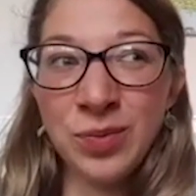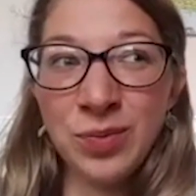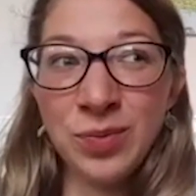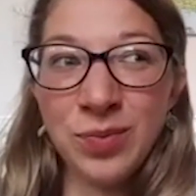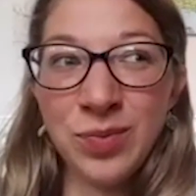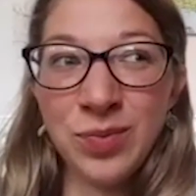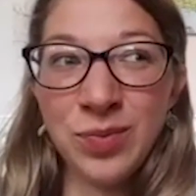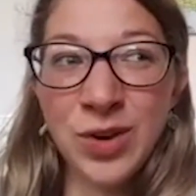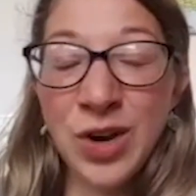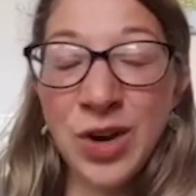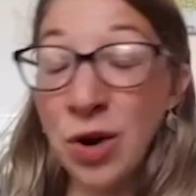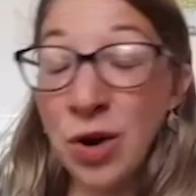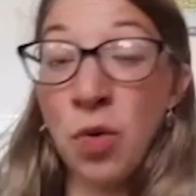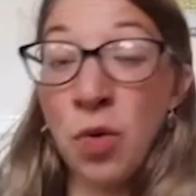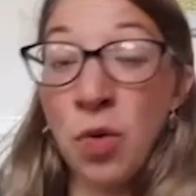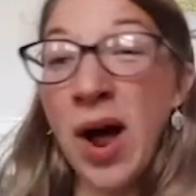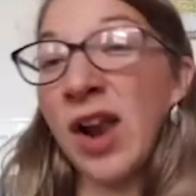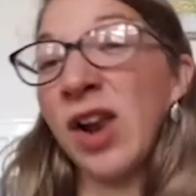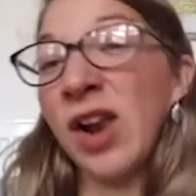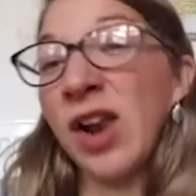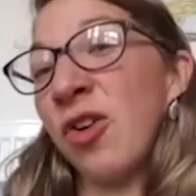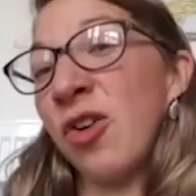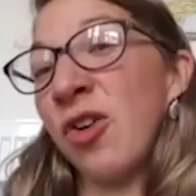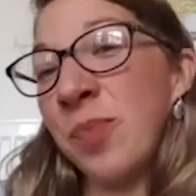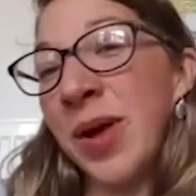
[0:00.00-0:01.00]
you know, quite a
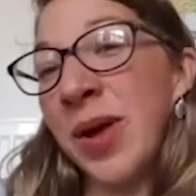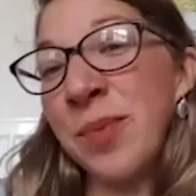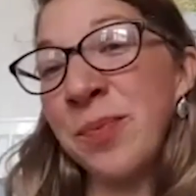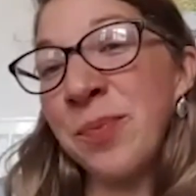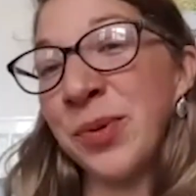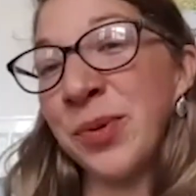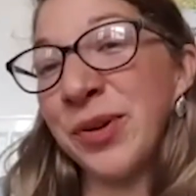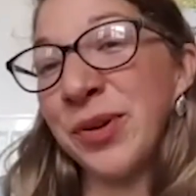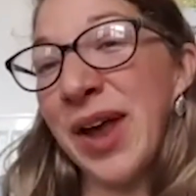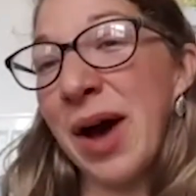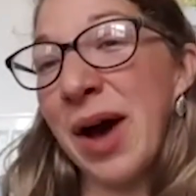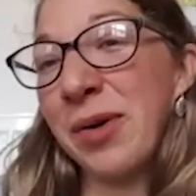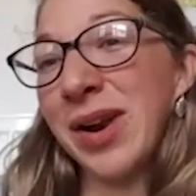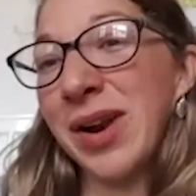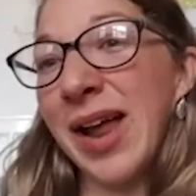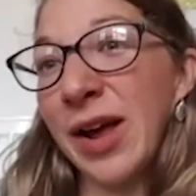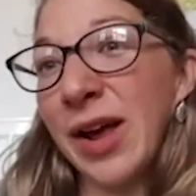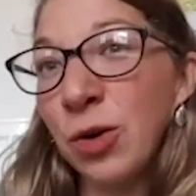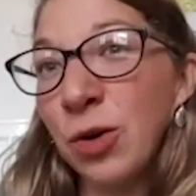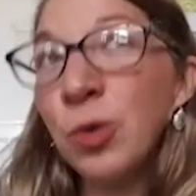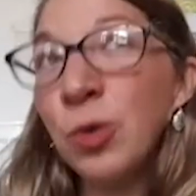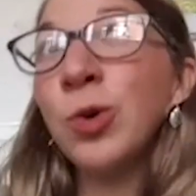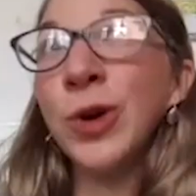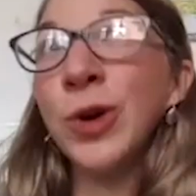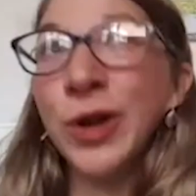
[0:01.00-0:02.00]
lot of people now are
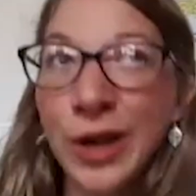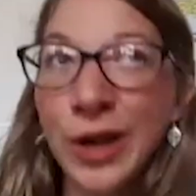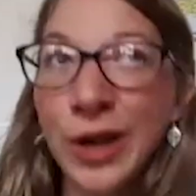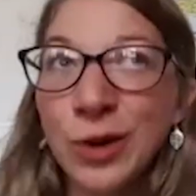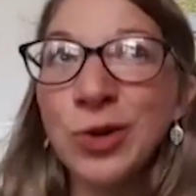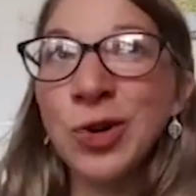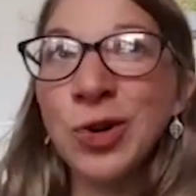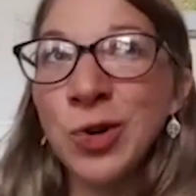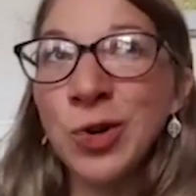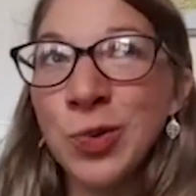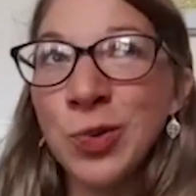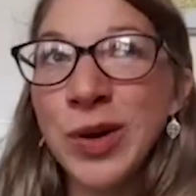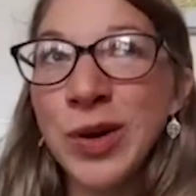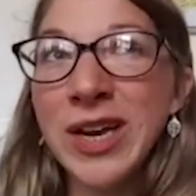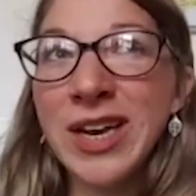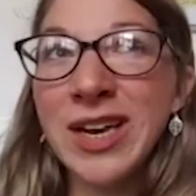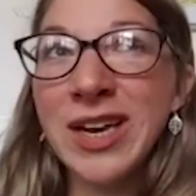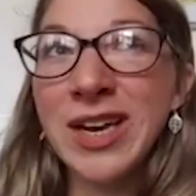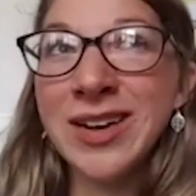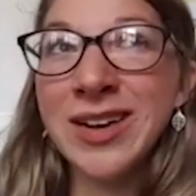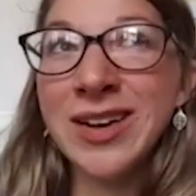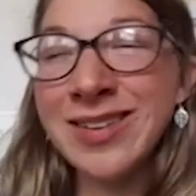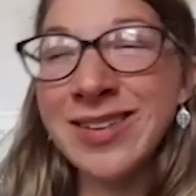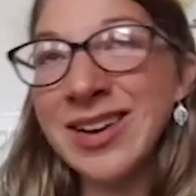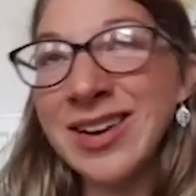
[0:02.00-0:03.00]
like, oh, you know, is
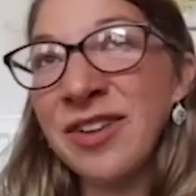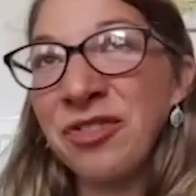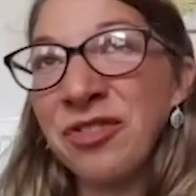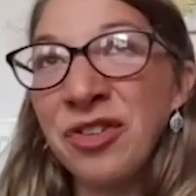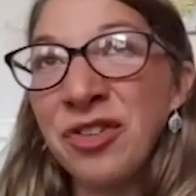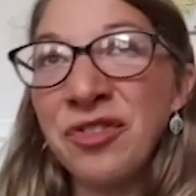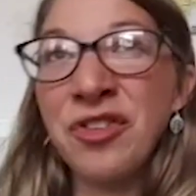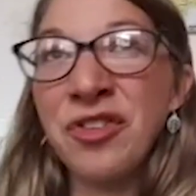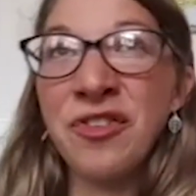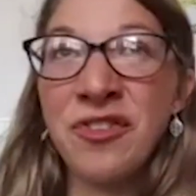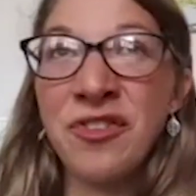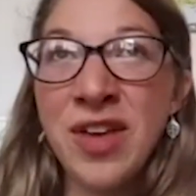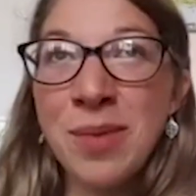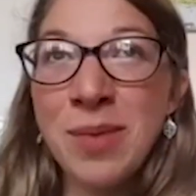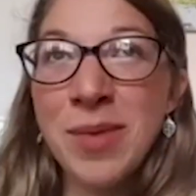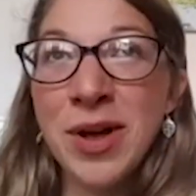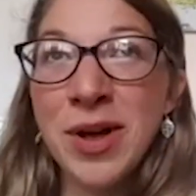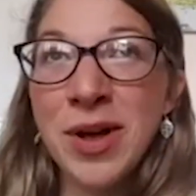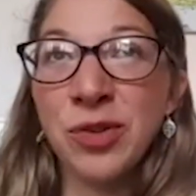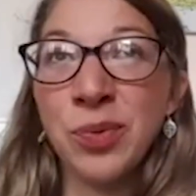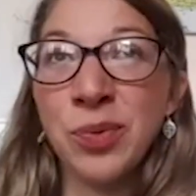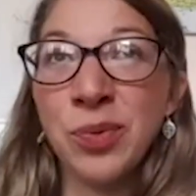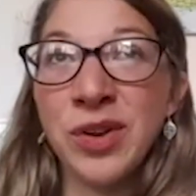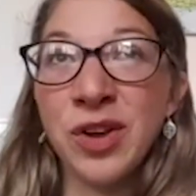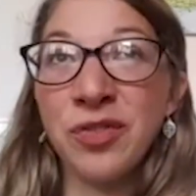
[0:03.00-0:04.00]
it different for
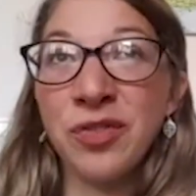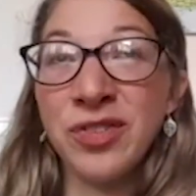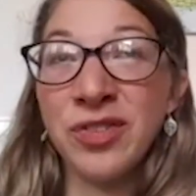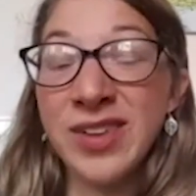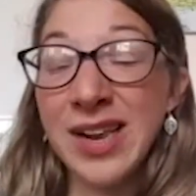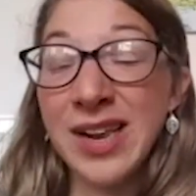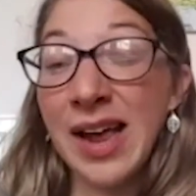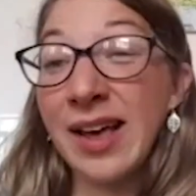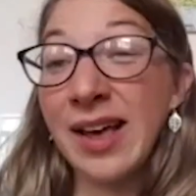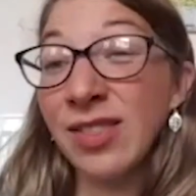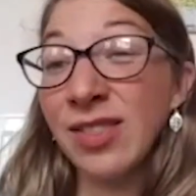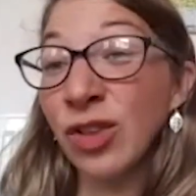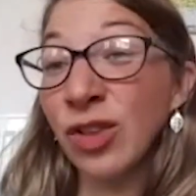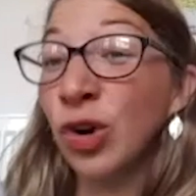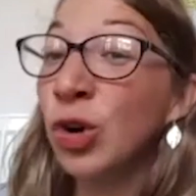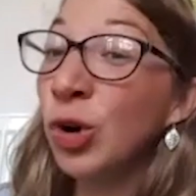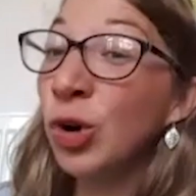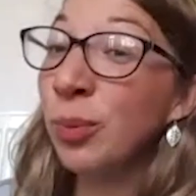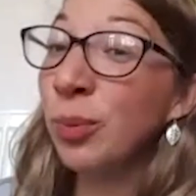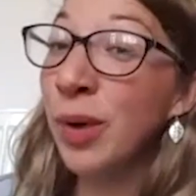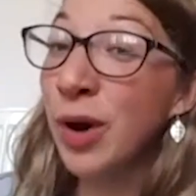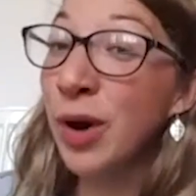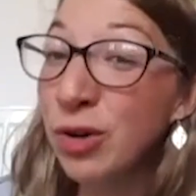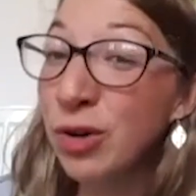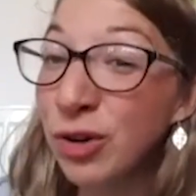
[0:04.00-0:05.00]
females with obviously like the
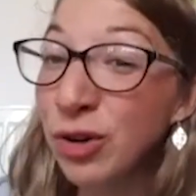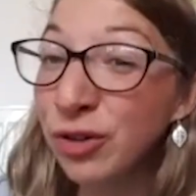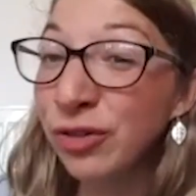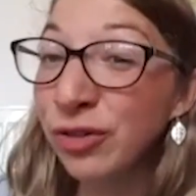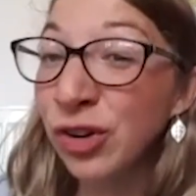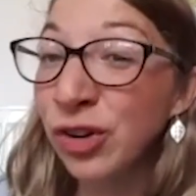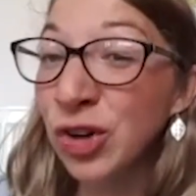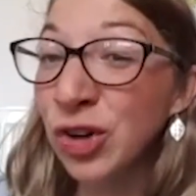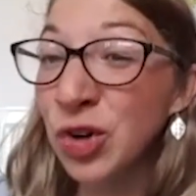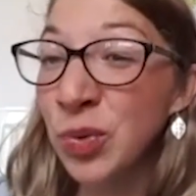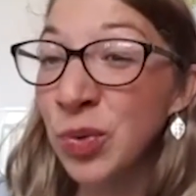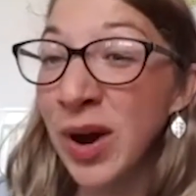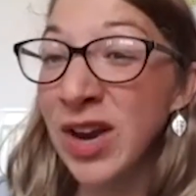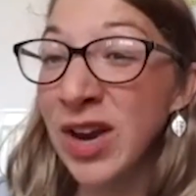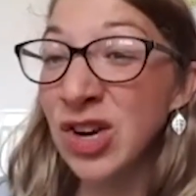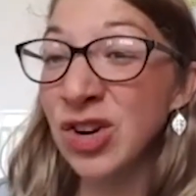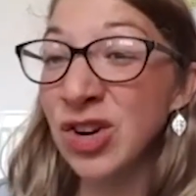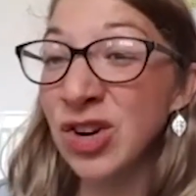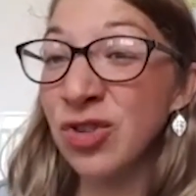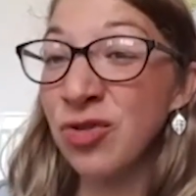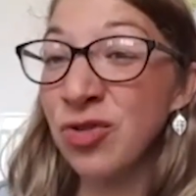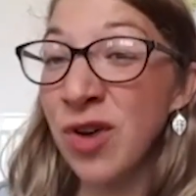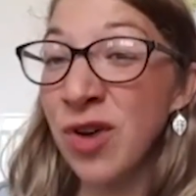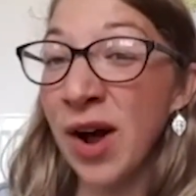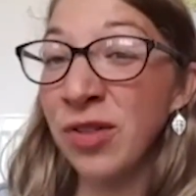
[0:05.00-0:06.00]
hormonal
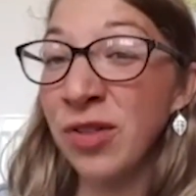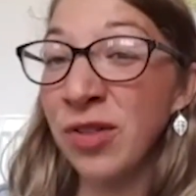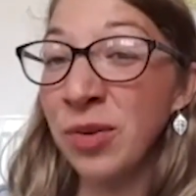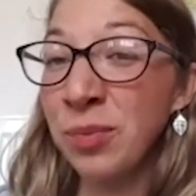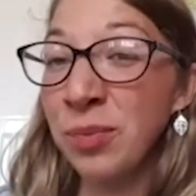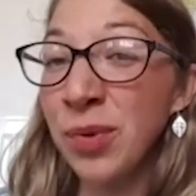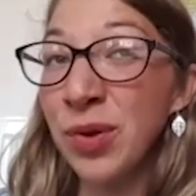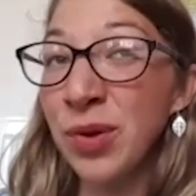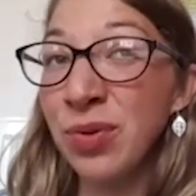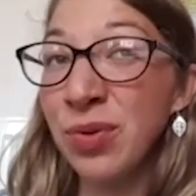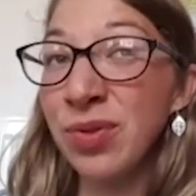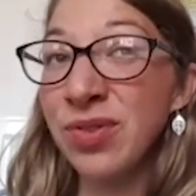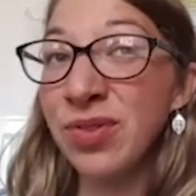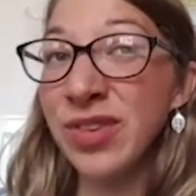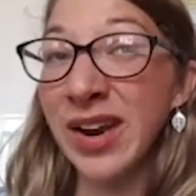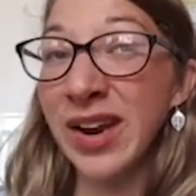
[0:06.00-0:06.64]
fluctuations throughout the month?